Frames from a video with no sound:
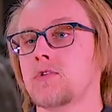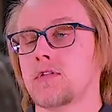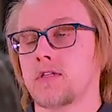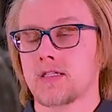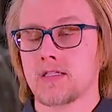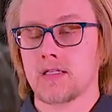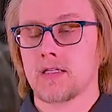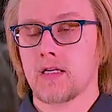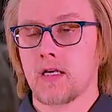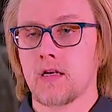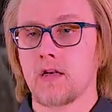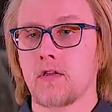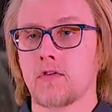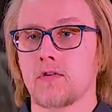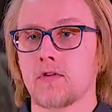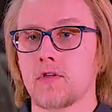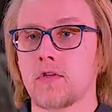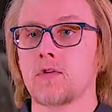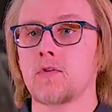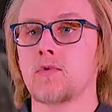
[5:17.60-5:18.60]

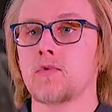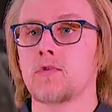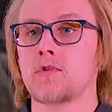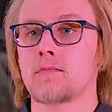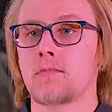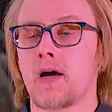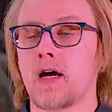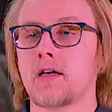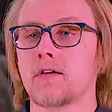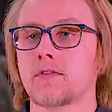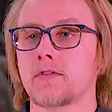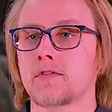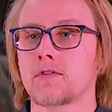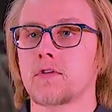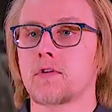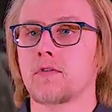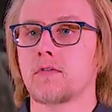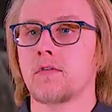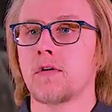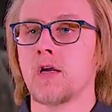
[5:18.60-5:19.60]
another huge
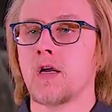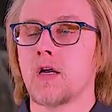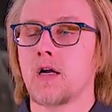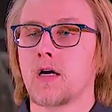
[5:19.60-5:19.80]
milestone